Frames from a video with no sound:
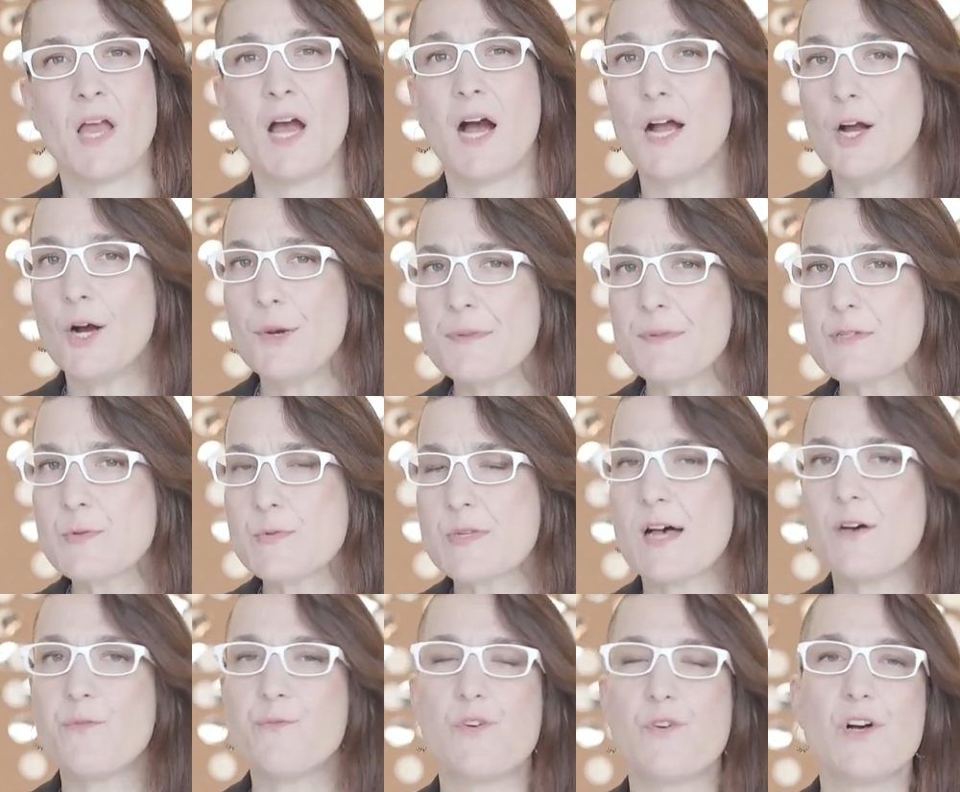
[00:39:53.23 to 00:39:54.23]
I hope this was
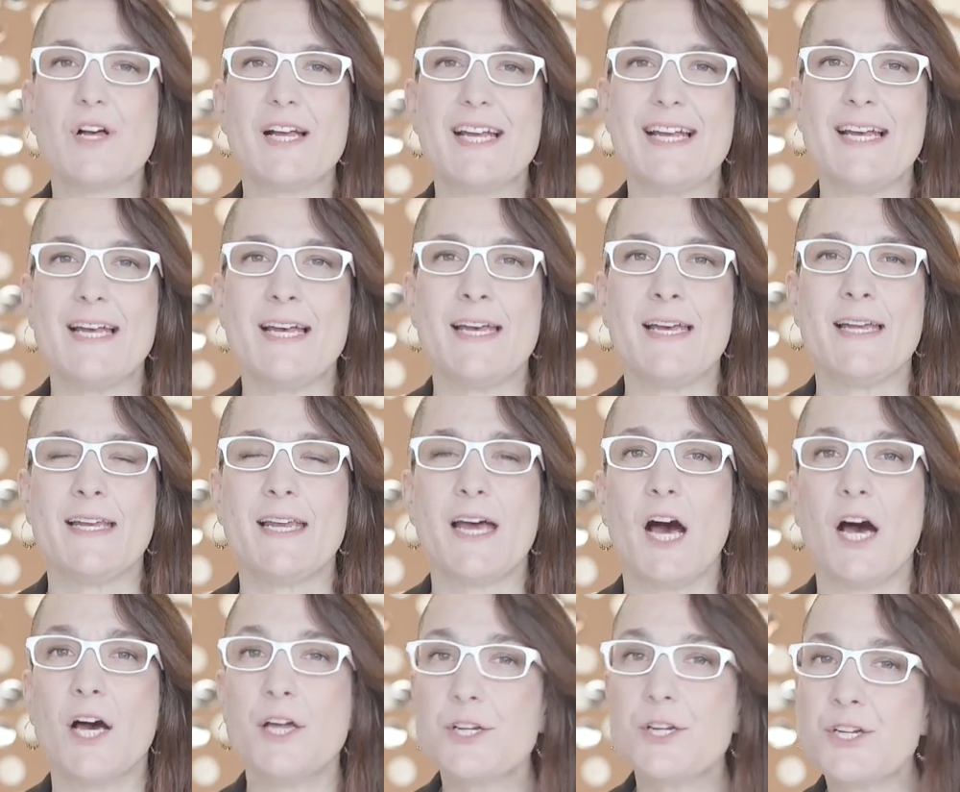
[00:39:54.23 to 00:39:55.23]
helpful in
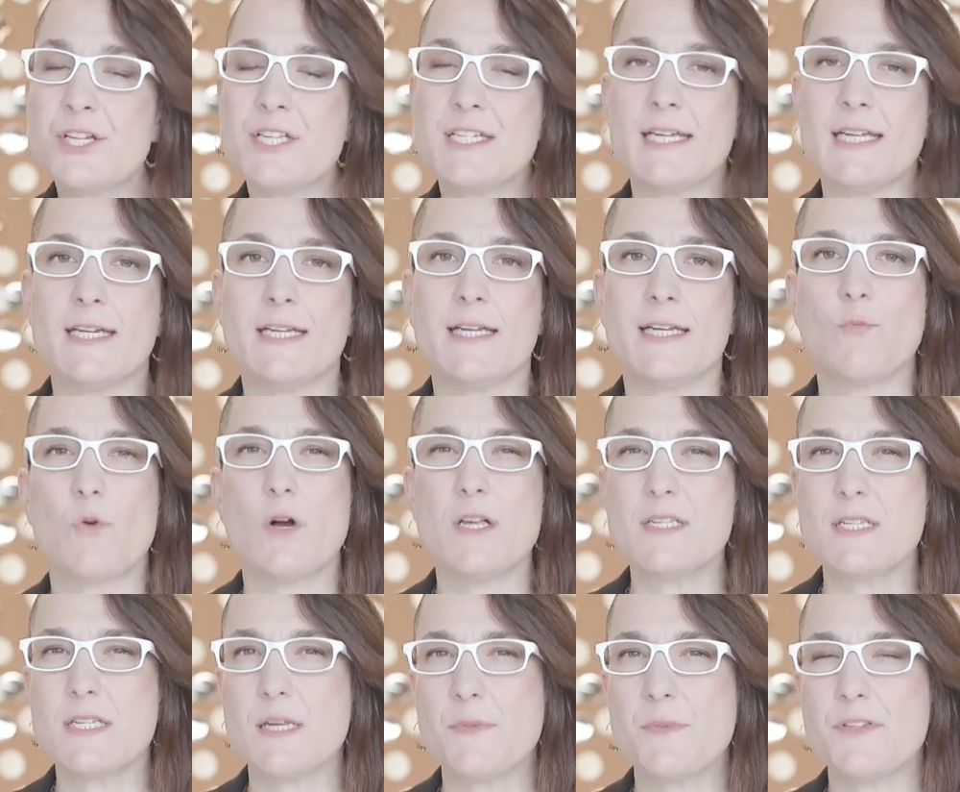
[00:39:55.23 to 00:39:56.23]
understanding
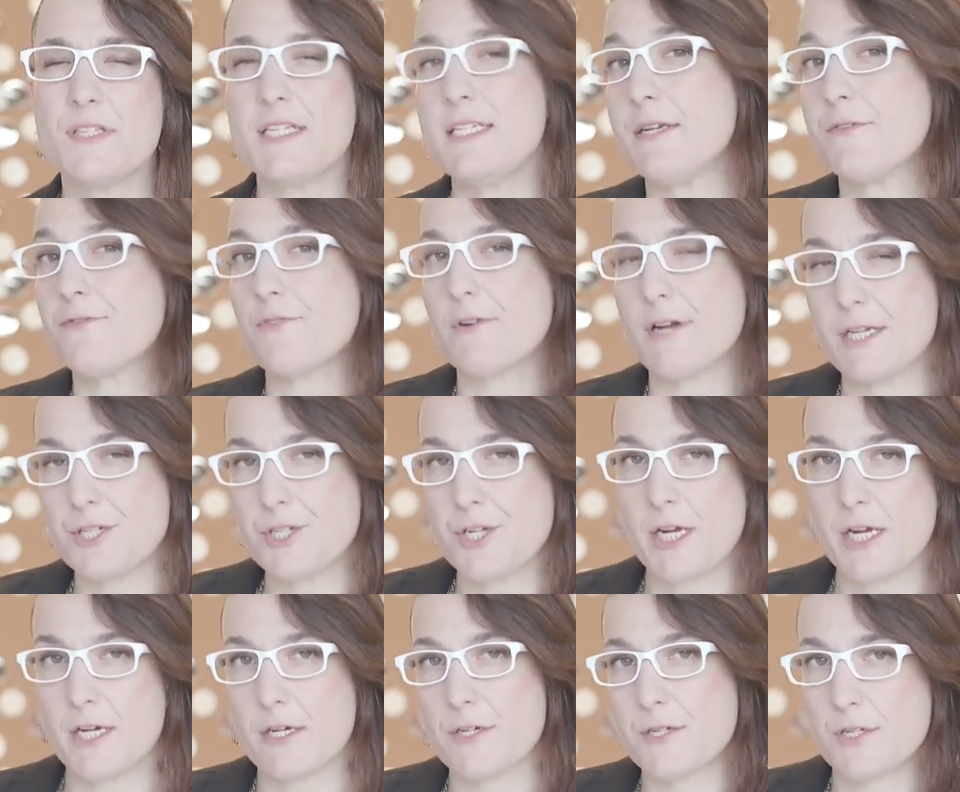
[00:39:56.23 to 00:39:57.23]
what some of the
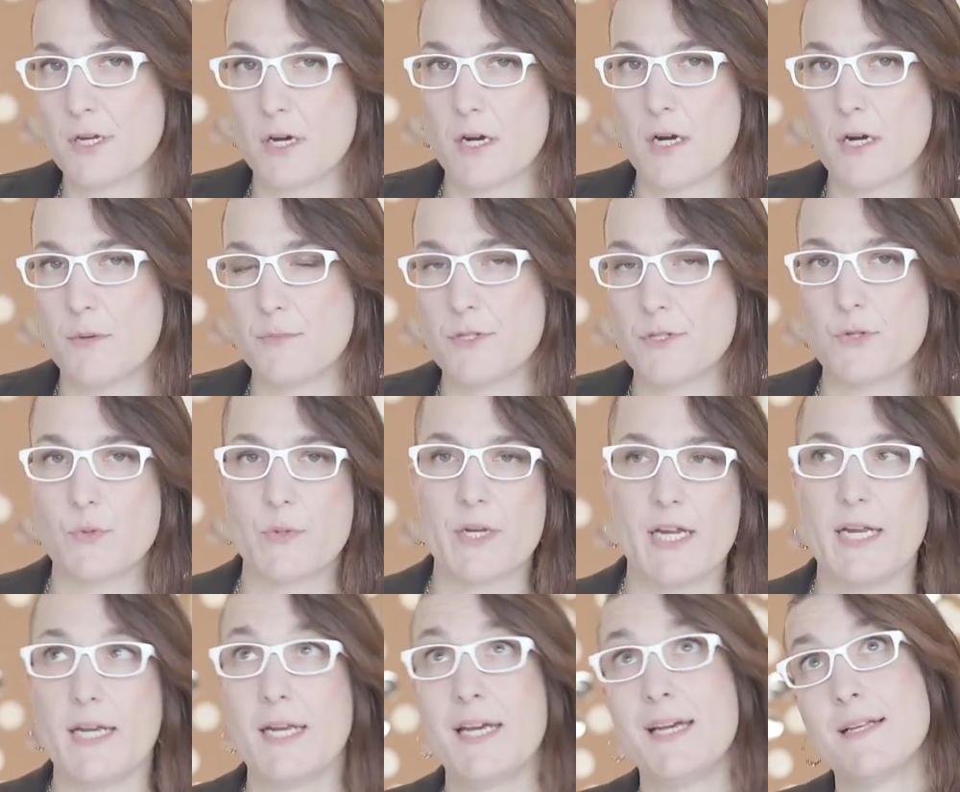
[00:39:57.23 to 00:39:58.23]
differentiators are
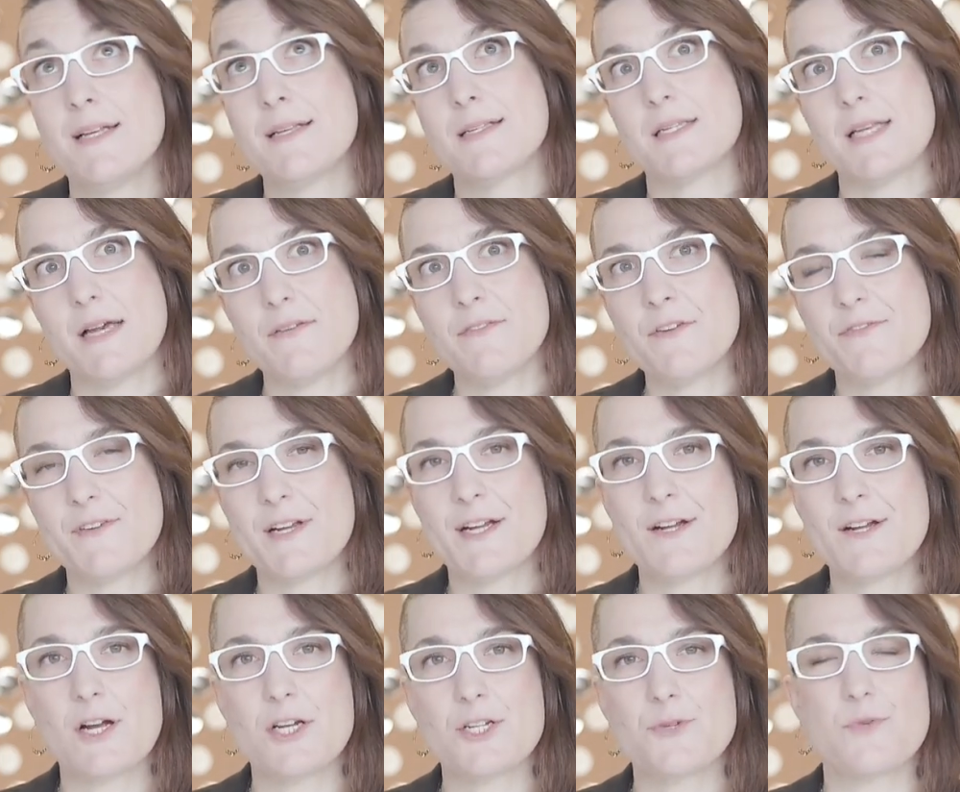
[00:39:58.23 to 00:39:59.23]
between
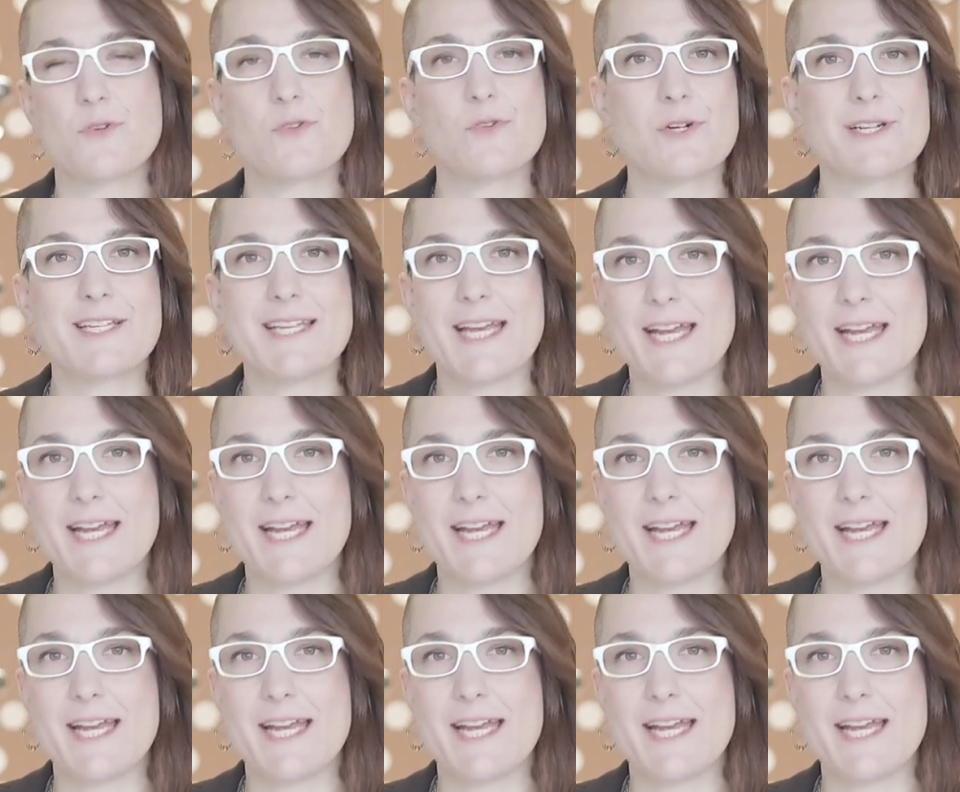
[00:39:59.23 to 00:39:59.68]
7-figure entrepreneurs,